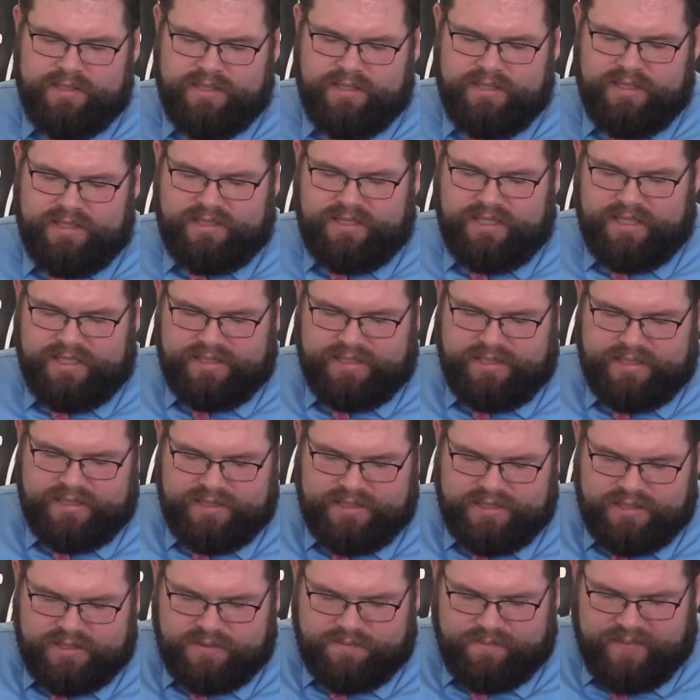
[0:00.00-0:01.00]
He says
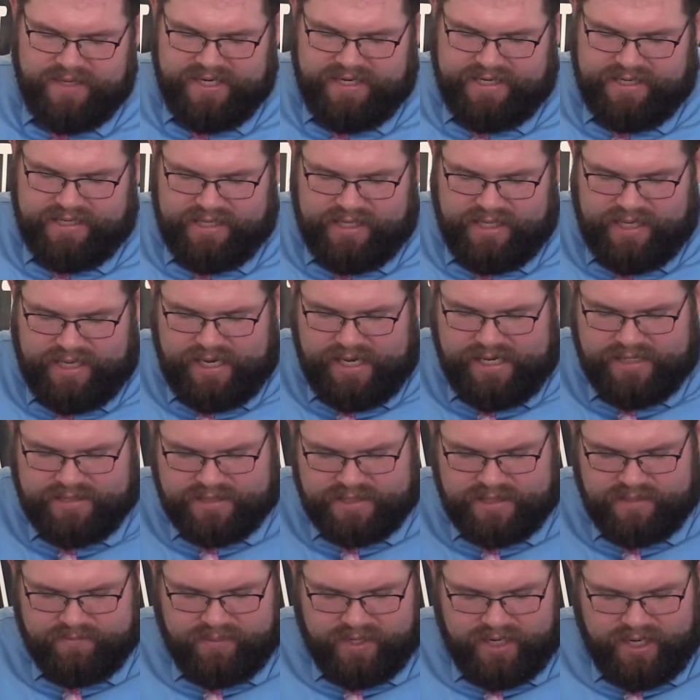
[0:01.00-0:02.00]
that speaking lies
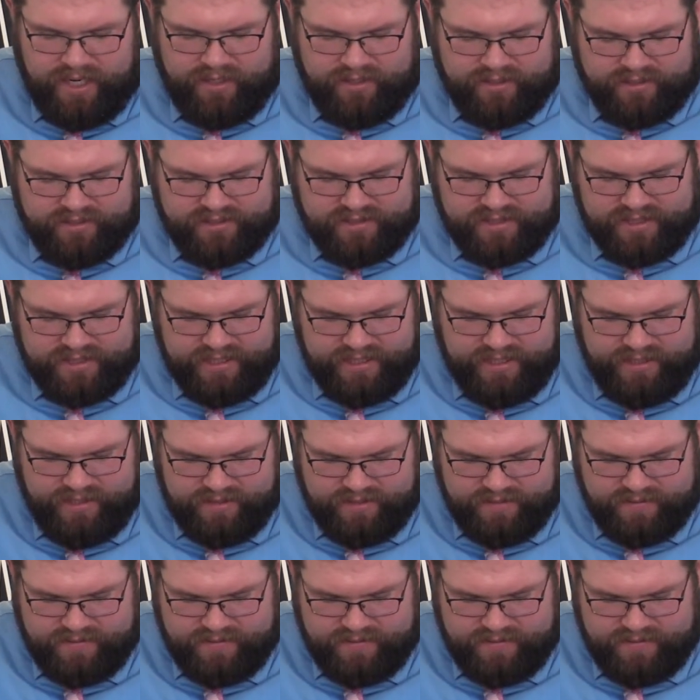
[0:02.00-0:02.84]
and hypocrisy,